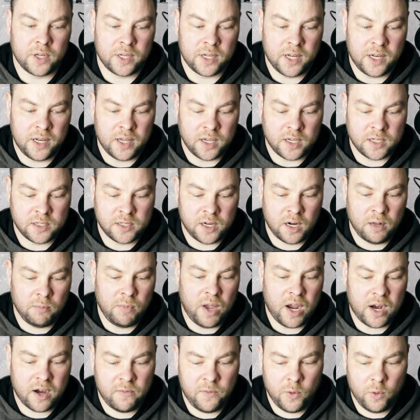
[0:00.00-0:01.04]
get the external
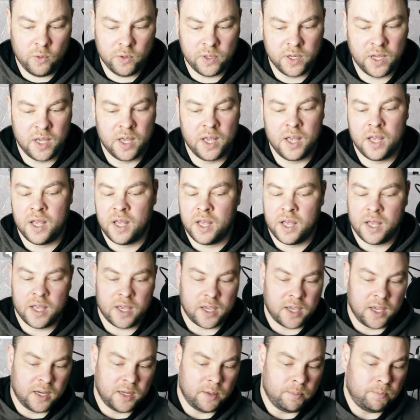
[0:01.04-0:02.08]
microphone,
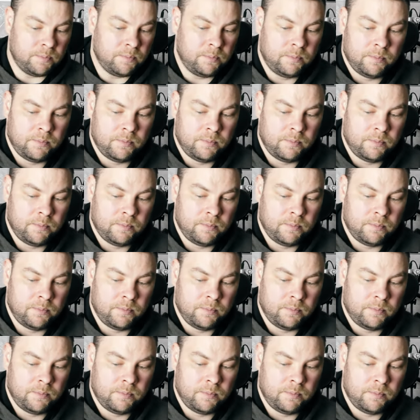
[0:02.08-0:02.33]
get a